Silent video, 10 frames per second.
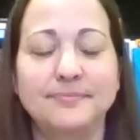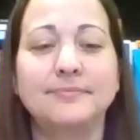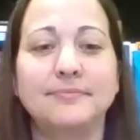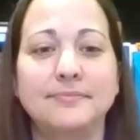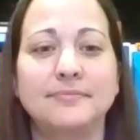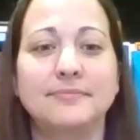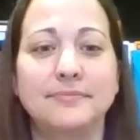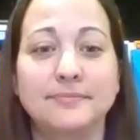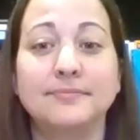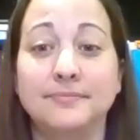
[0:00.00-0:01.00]

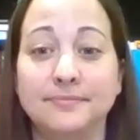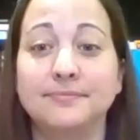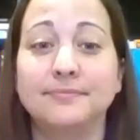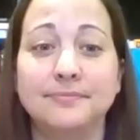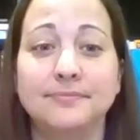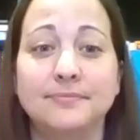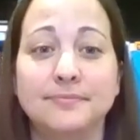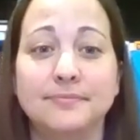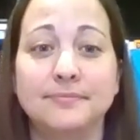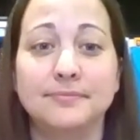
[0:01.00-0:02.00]

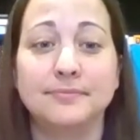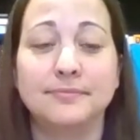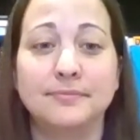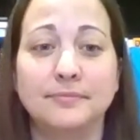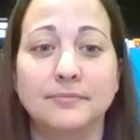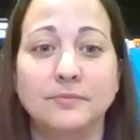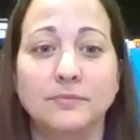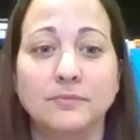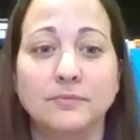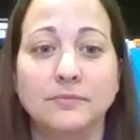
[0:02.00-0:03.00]

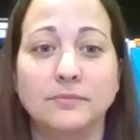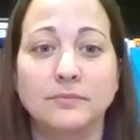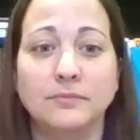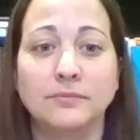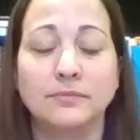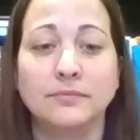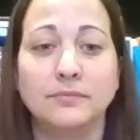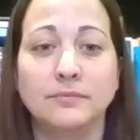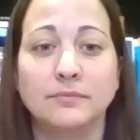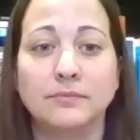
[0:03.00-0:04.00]

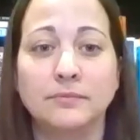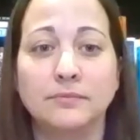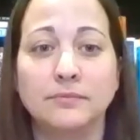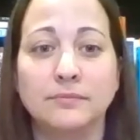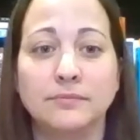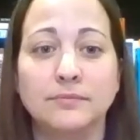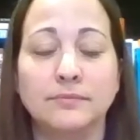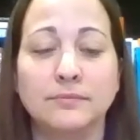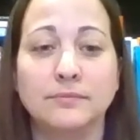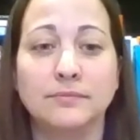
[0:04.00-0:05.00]

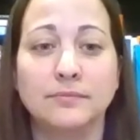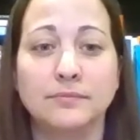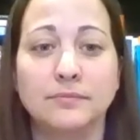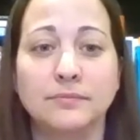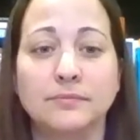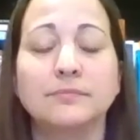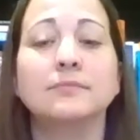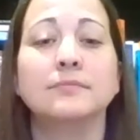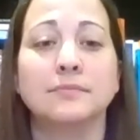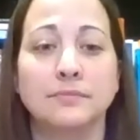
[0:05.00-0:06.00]

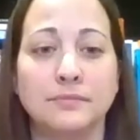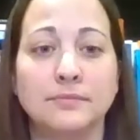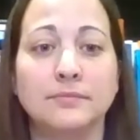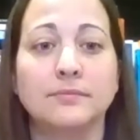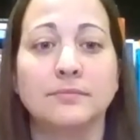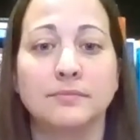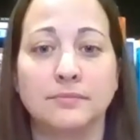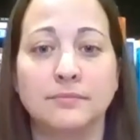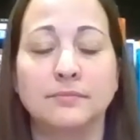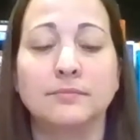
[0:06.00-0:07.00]

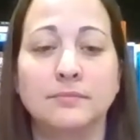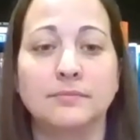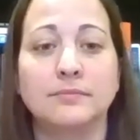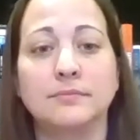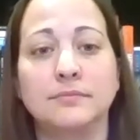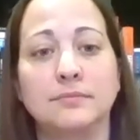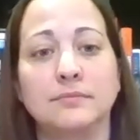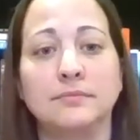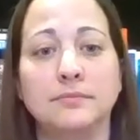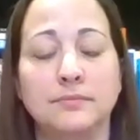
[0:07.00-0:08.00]
(not speaking)